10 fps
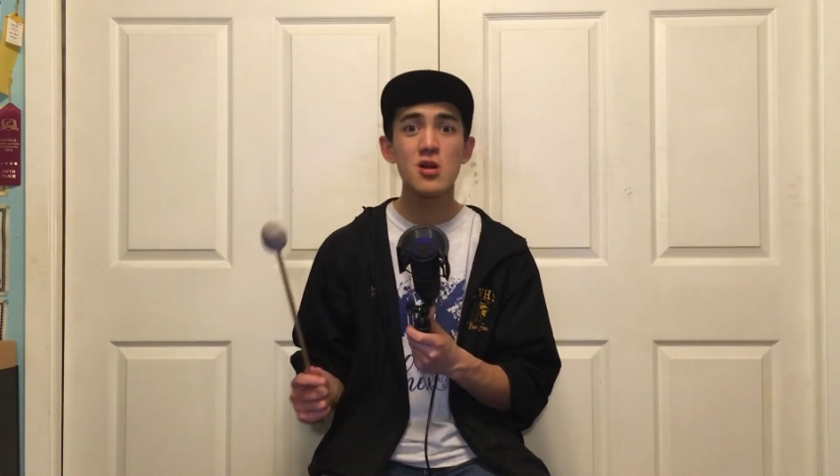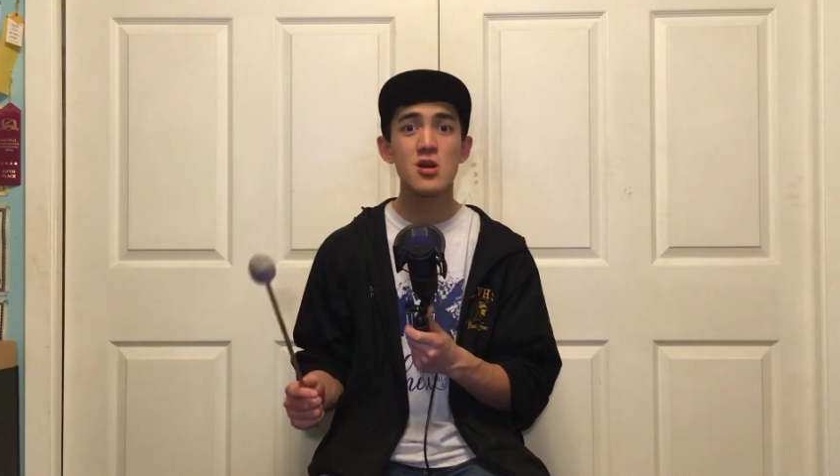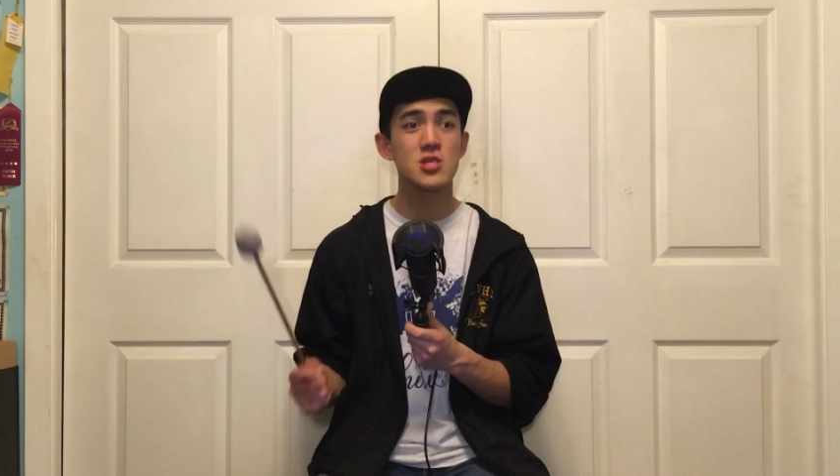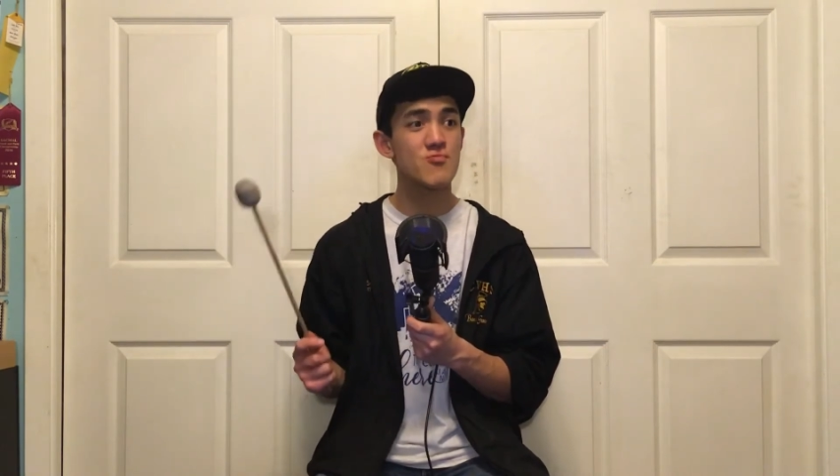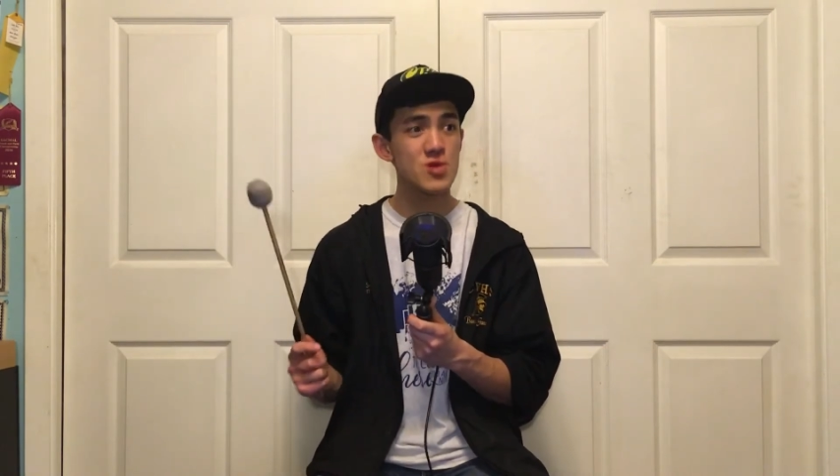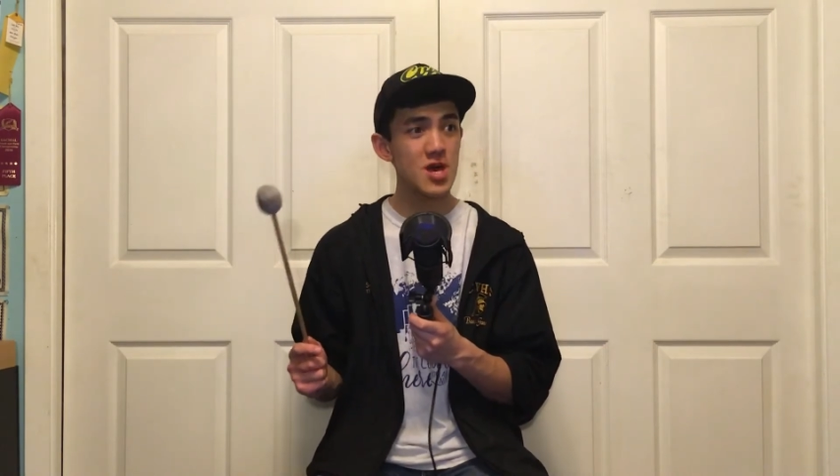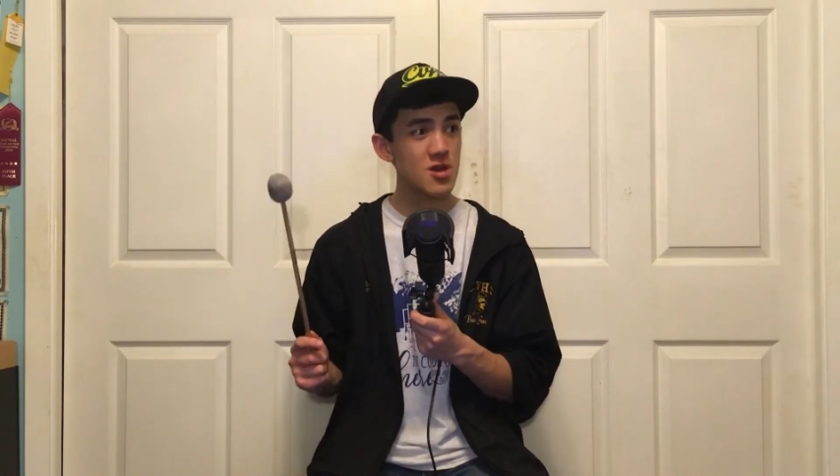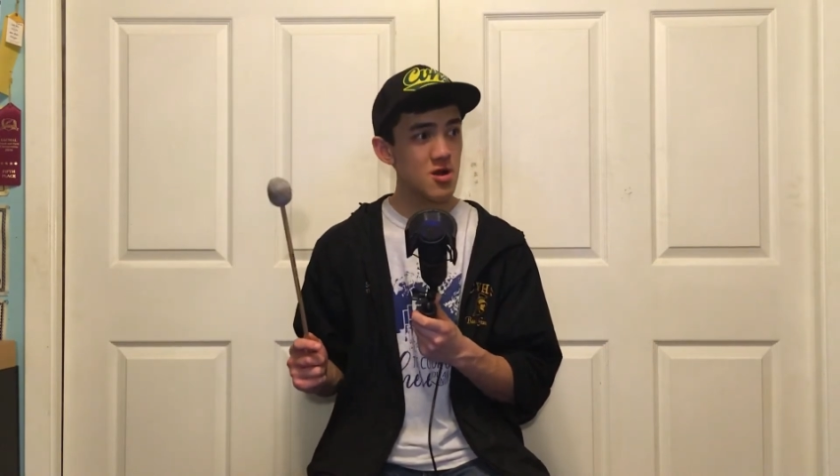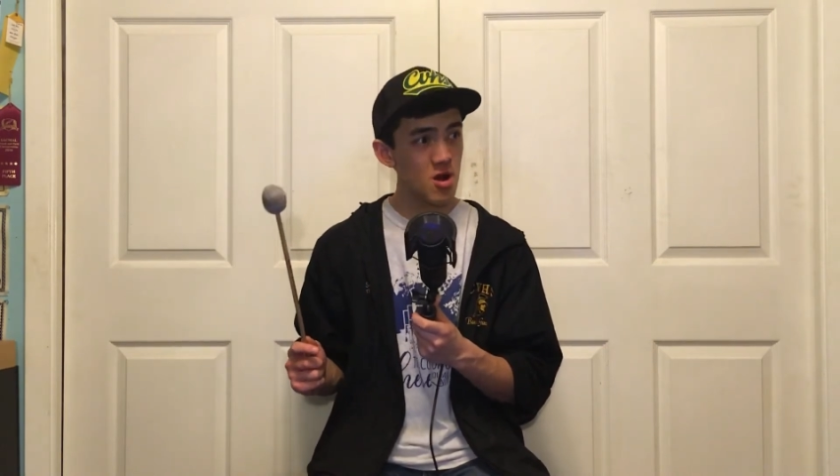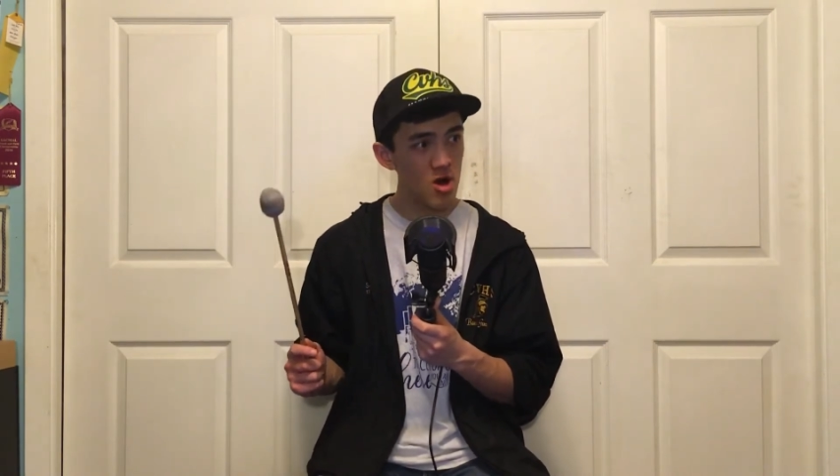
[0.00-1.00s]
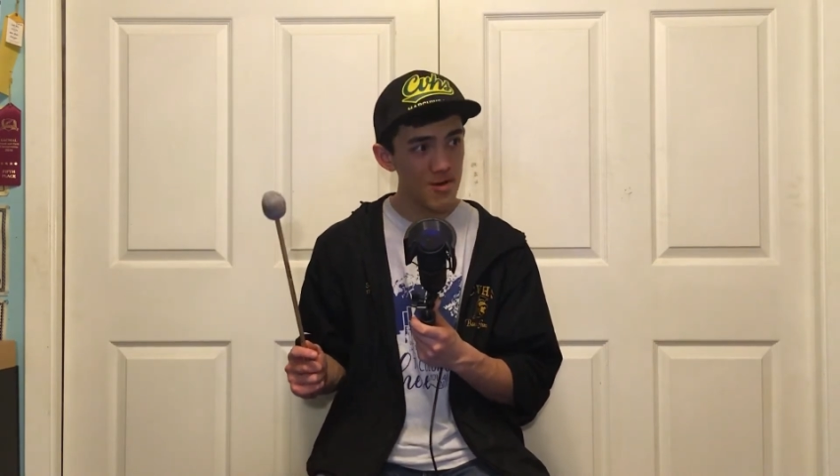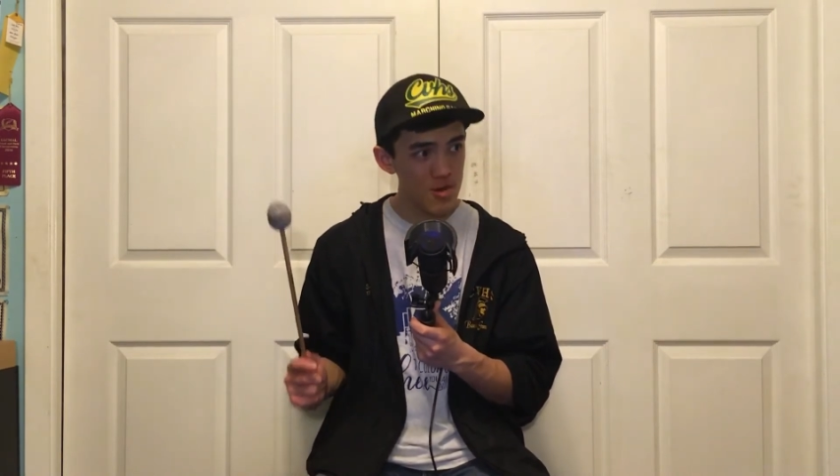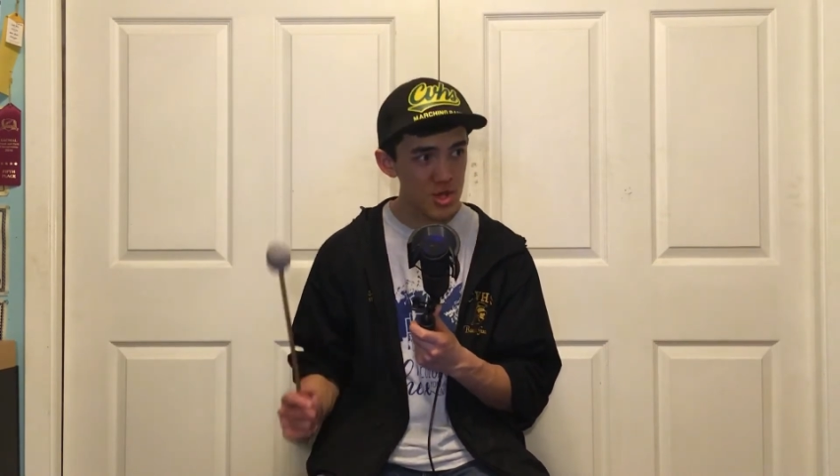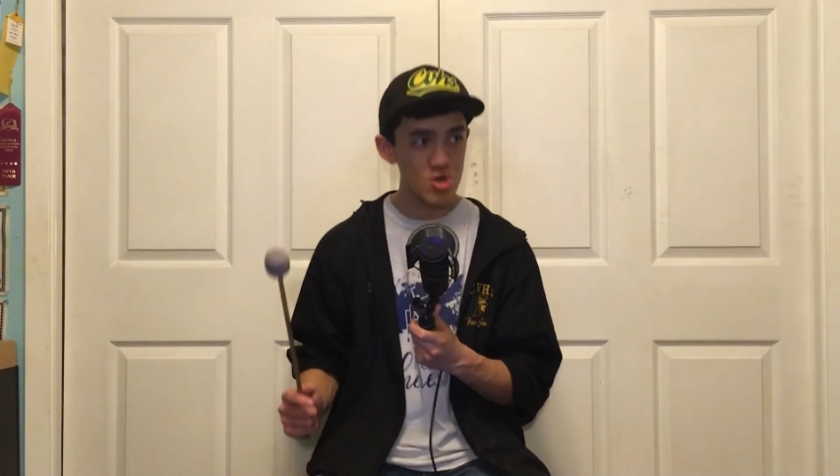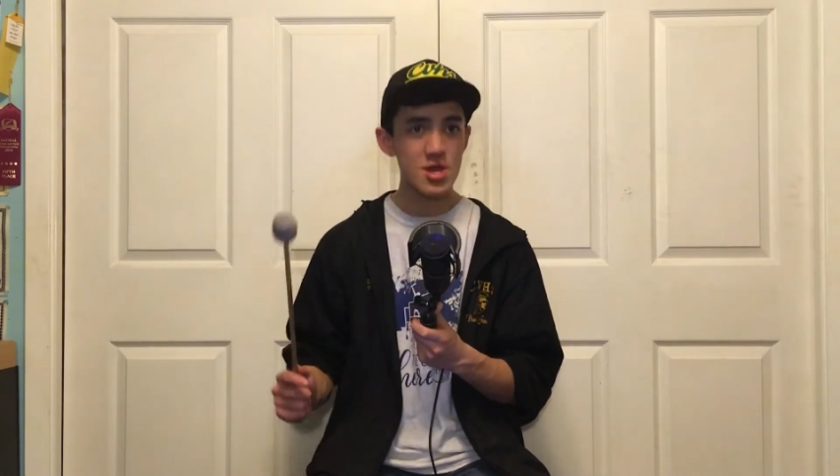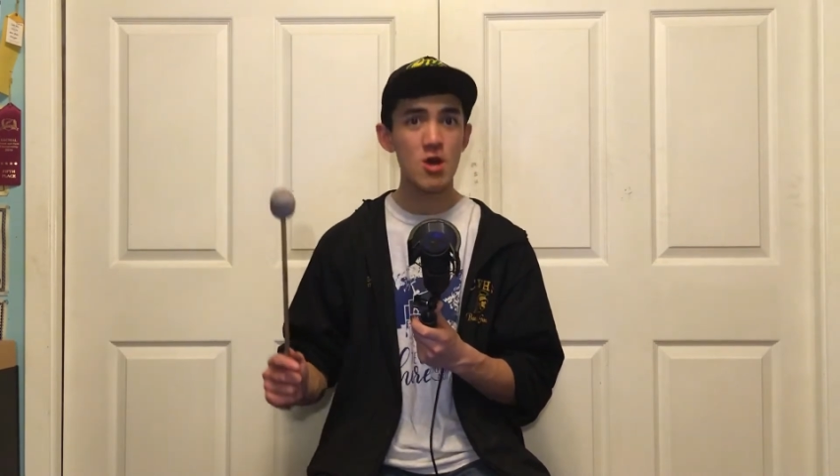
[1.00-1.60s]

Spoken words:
because if we like all have a clear